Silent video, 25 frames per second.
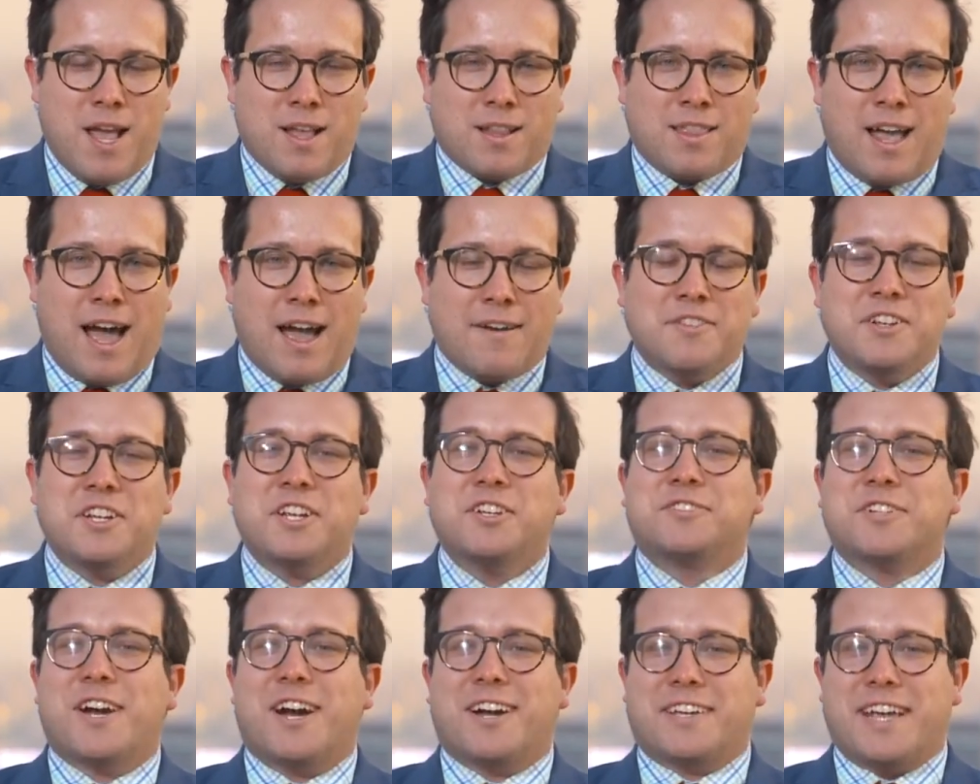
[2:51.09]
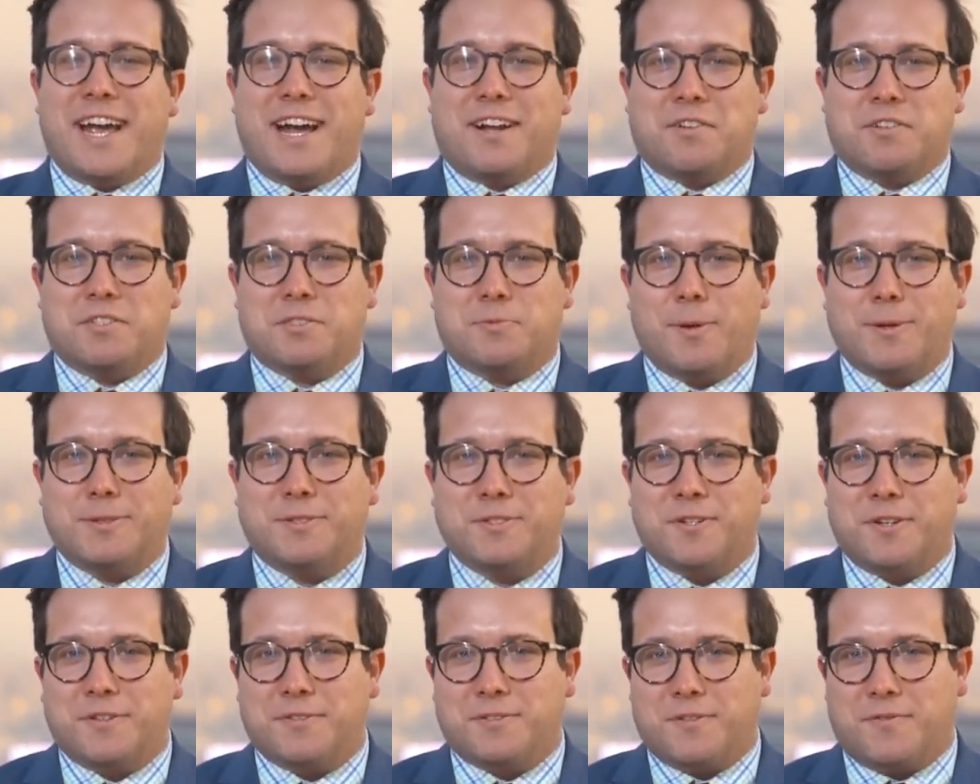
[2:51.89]
Live in Utah County,
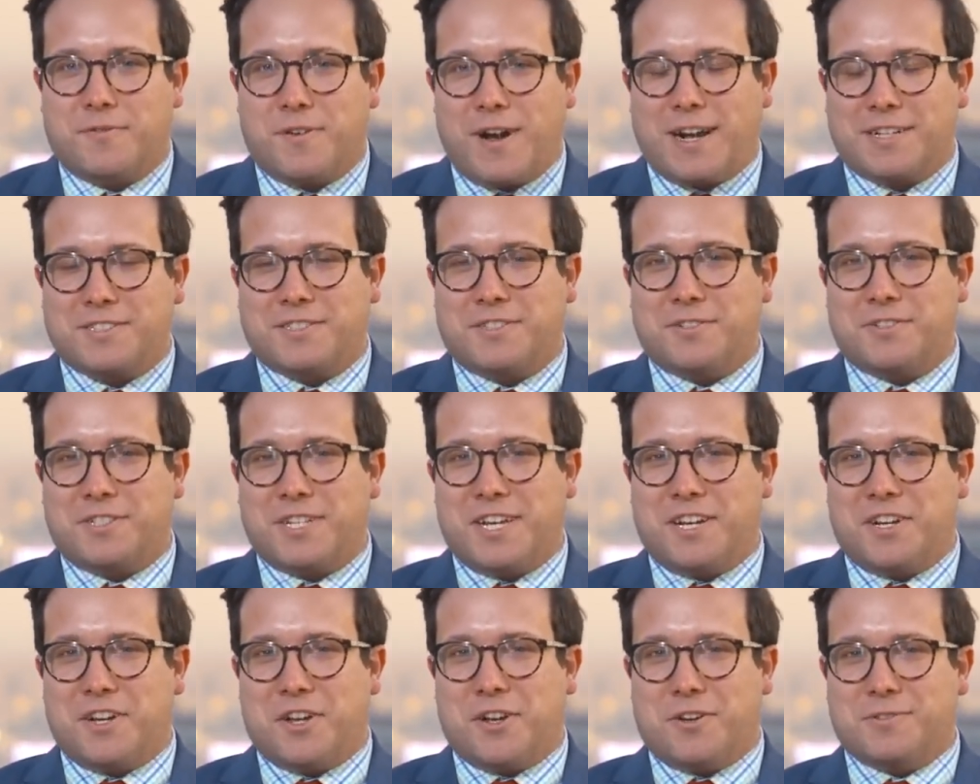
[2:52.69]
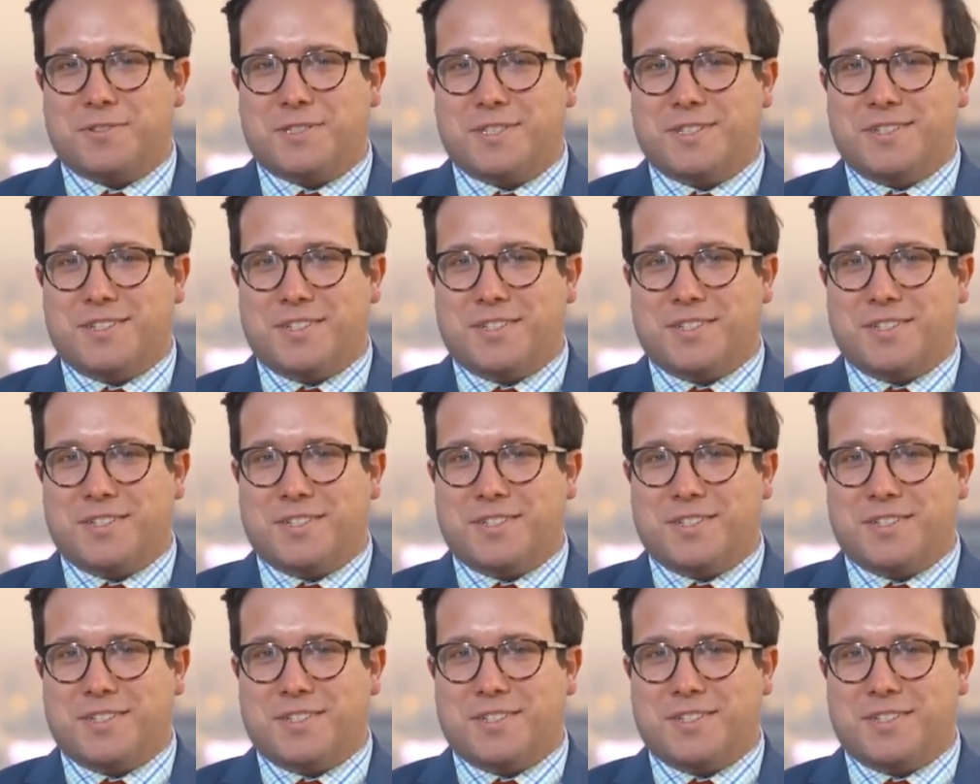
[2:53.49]
Spencer Joseph, Fox 13 News,